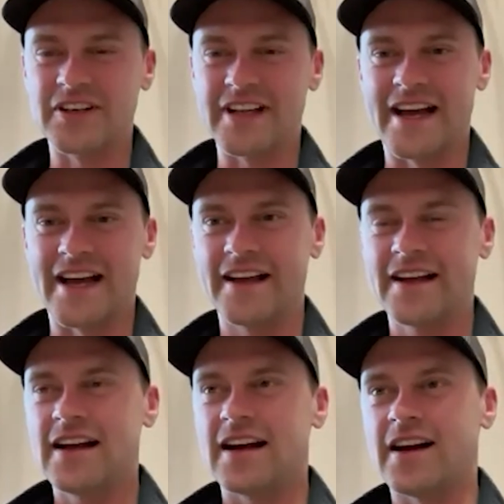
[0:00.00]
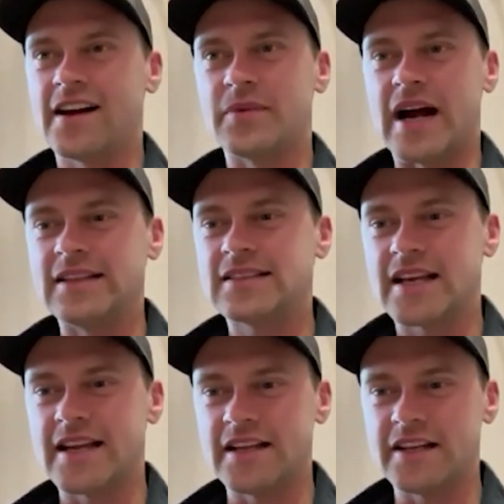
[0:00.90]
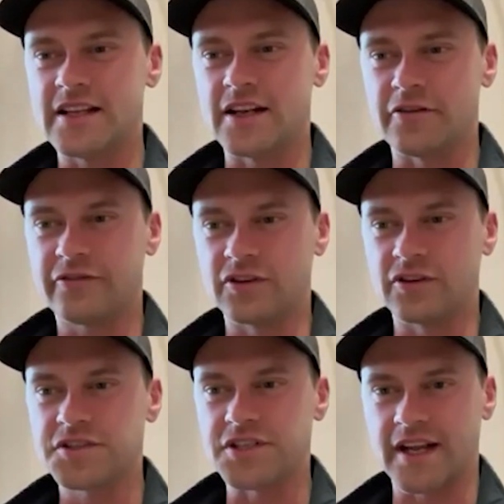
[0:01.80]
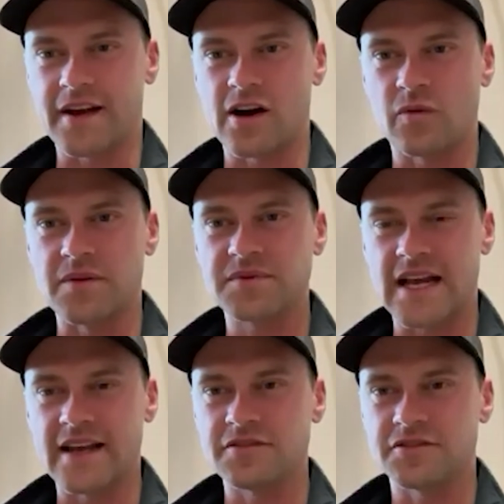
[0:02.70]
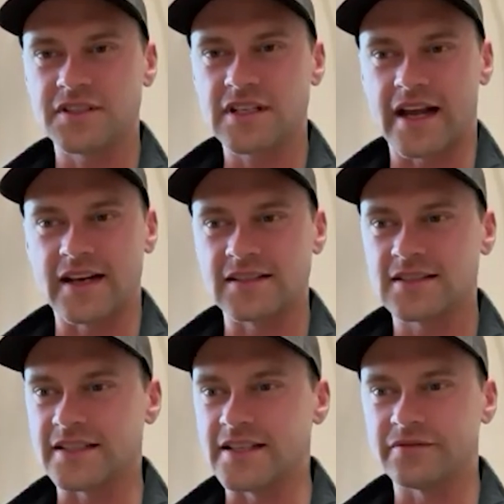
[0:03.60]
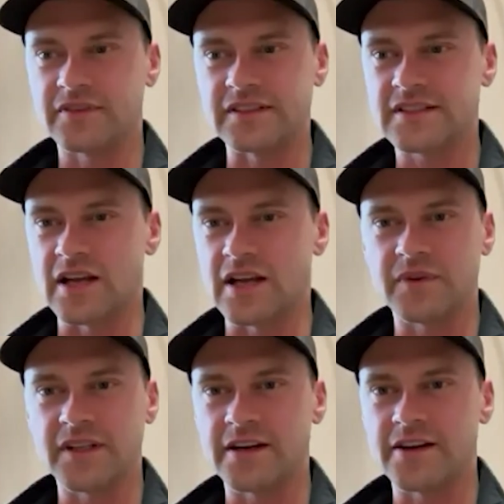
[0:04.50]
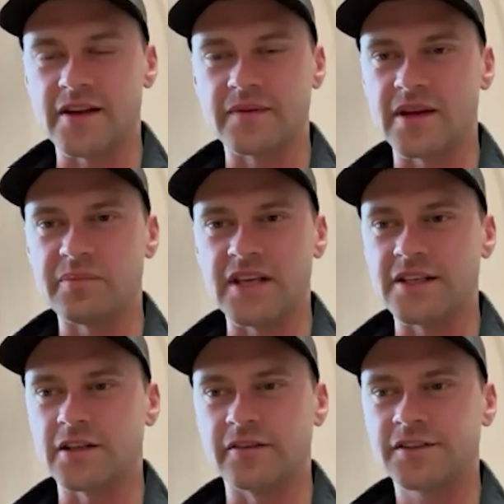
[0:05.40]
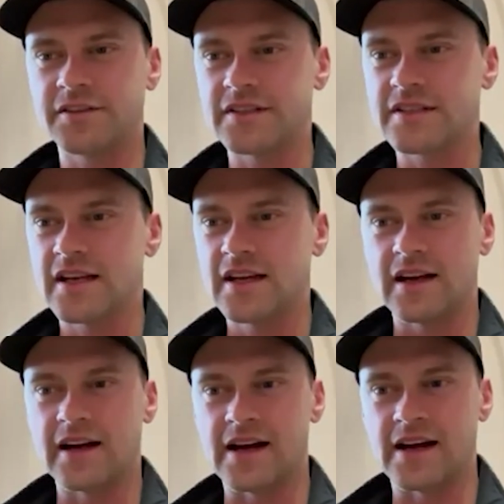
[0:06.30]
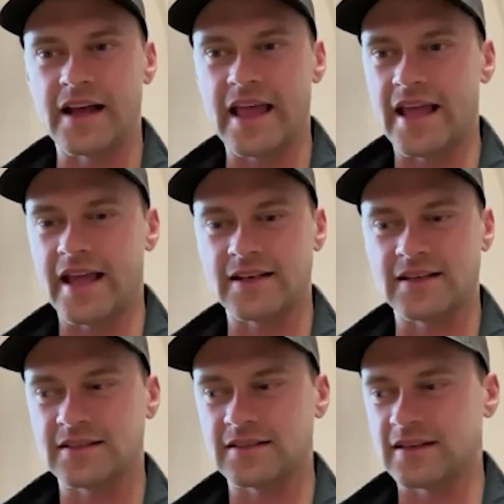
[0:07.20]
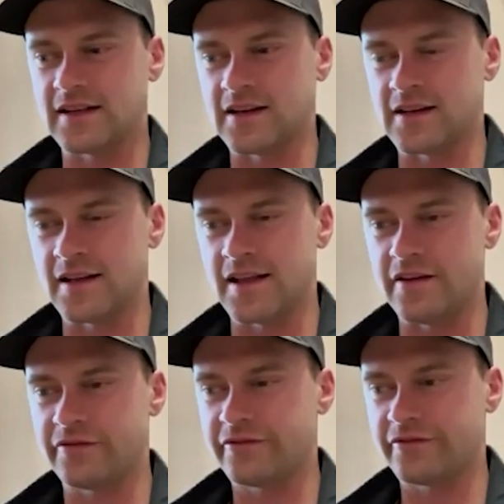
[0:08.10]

yeah. I'd say, first check out our website and just kind of see if there's something in there that piques your interest. And if